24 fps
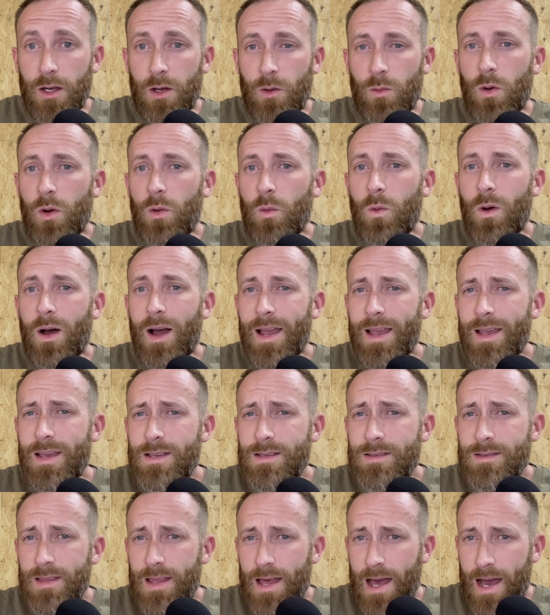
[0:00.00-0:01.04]
Well, why
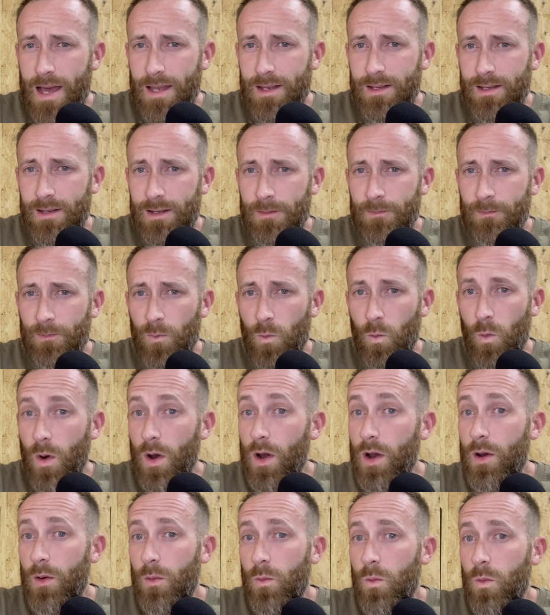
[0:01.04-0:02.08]
is that?
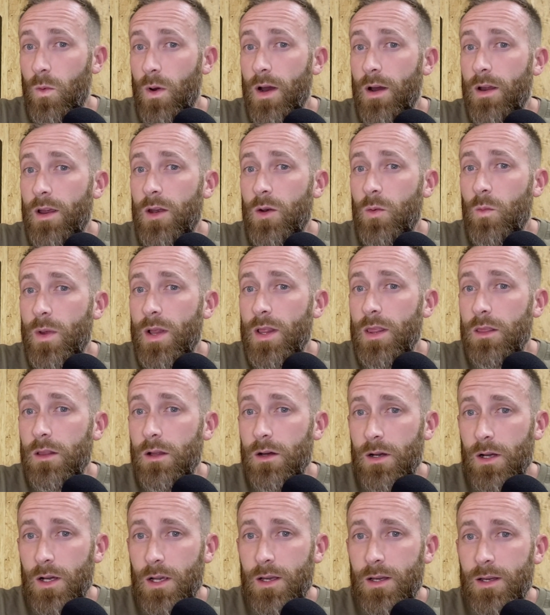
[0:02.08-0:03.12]
Where can we
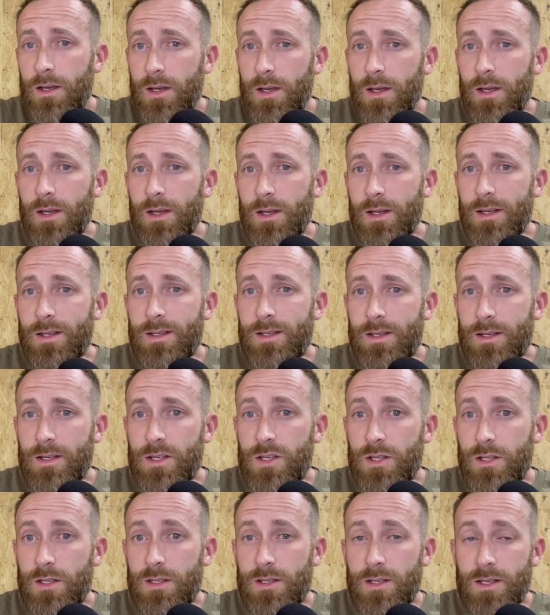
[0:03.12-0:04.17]
look
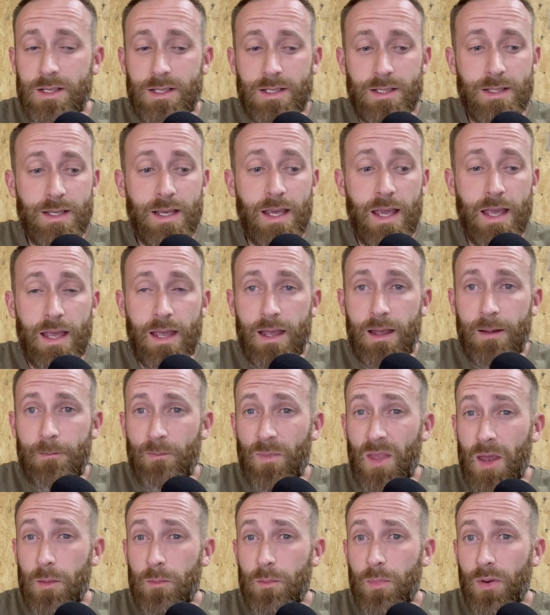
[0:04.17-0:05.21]
to see
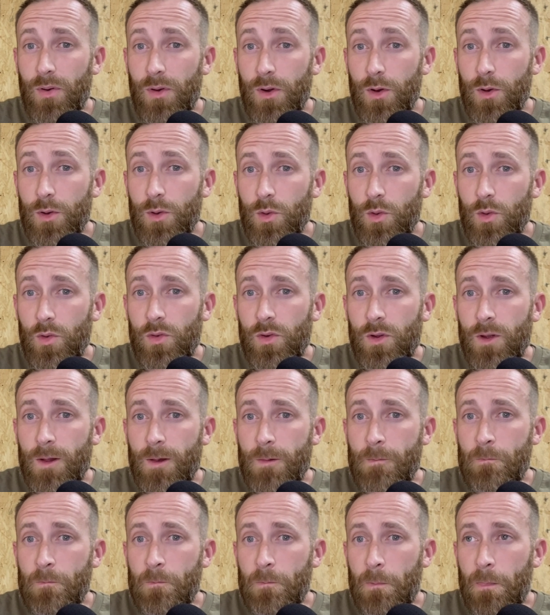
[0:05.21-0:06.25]
and prove
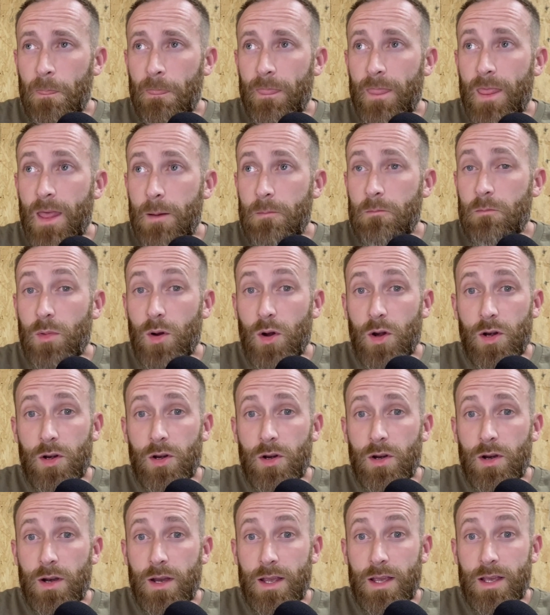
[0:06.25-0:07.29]
that
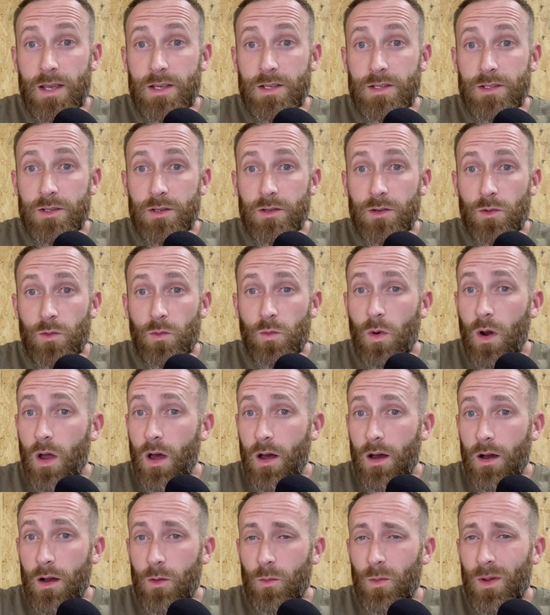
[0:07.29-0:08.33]
murder is wrong?